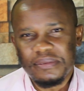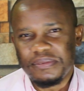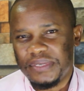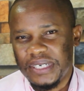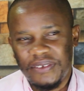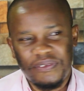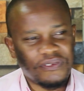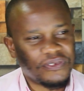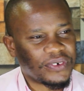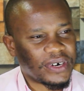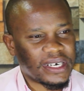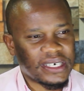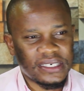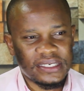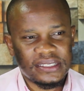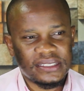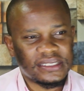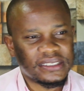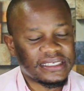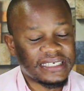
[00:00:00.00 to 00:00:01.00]

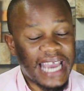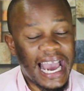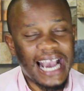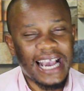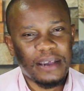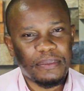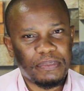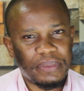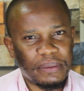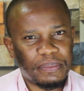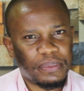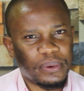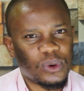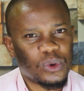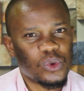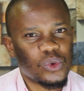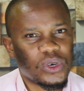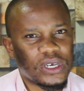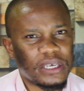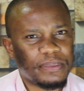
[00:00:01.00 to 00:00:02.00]
different young people
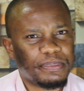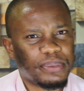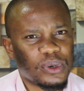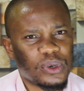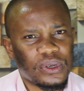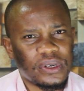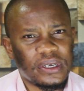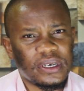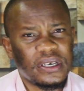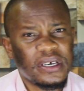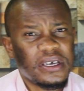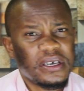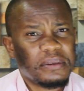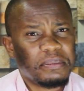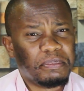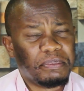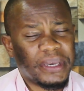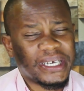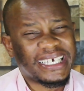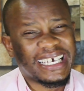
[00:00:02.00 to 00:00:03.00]
who keep on
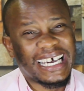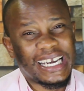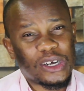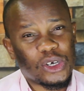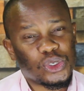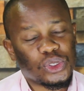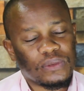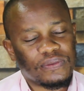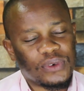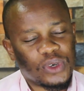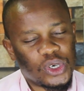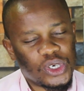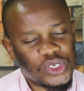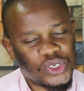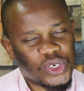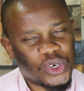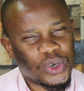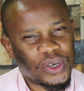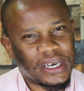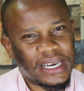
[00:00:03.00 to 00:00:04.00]
making a lot of
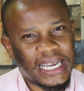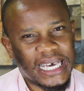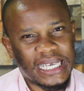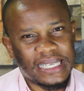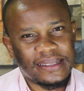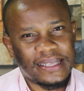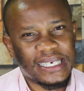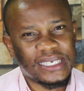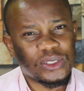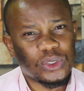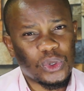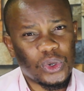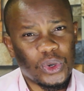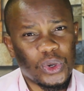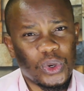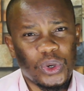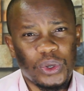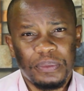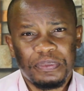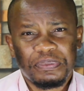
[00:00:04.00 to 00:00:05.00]
noise online that,
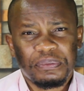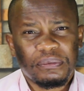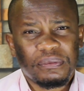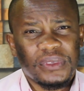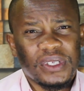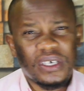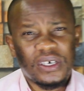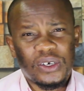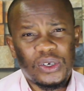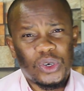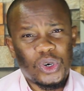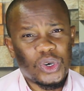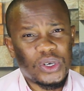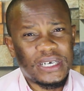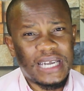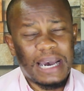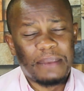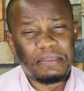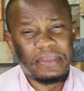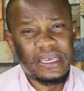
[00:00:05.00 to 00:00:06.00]
oh,
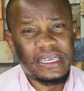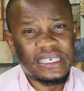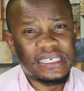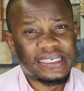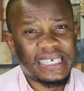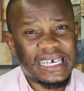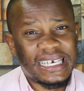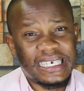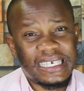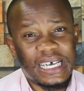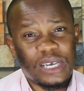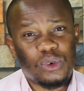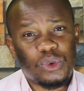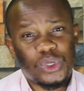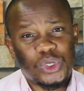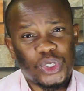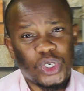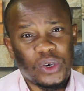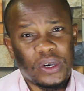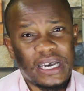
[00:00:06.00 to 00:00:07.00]
God, I'm in this idea
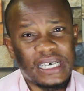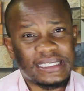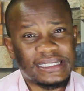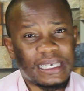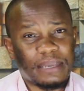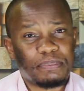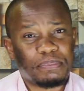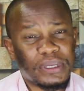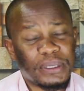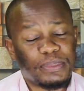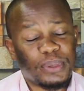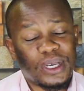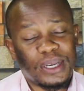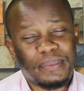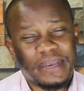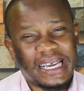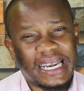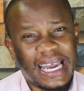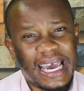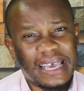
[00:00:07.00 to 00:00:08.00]
kutoa some people in
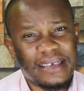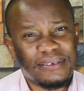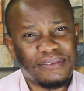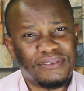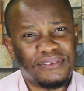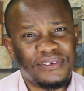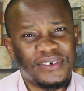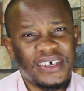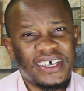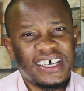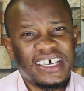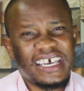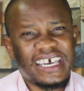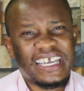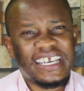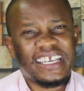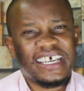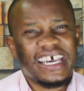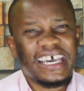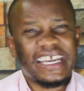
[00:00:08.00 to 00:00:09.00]
my life.
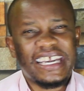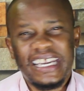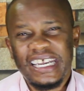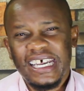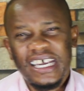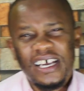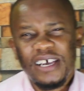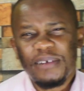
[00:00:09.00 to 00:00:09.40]
And